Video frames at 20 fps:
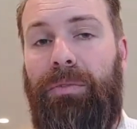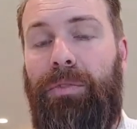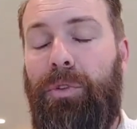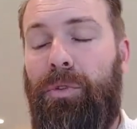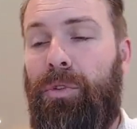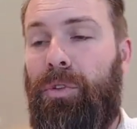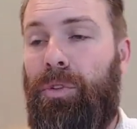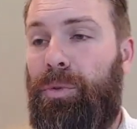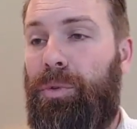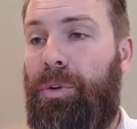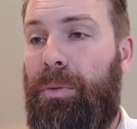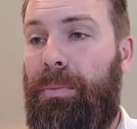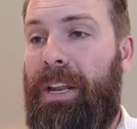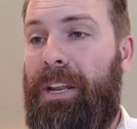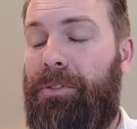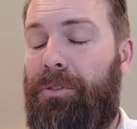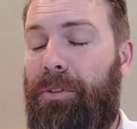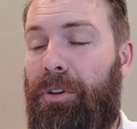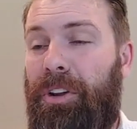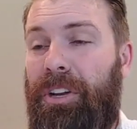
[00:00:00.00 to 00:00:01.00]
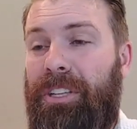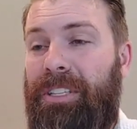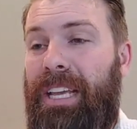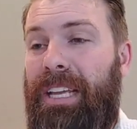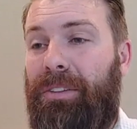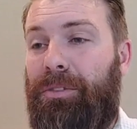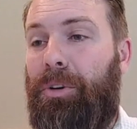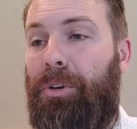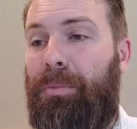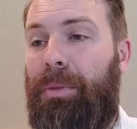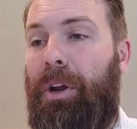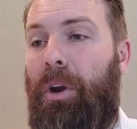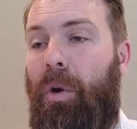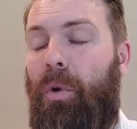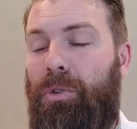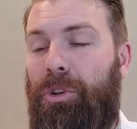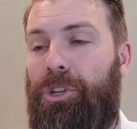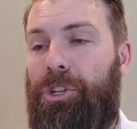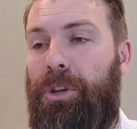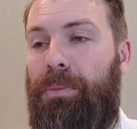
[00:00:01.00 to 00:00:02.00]
If you include them in it, they're going to take a little bit of
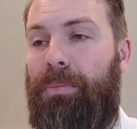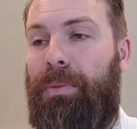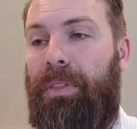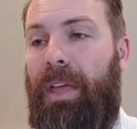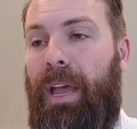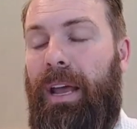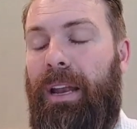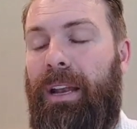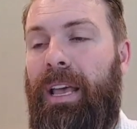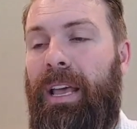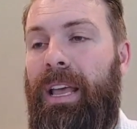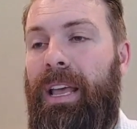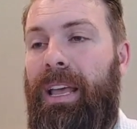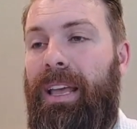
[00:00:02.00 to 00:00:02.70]
ownership in that.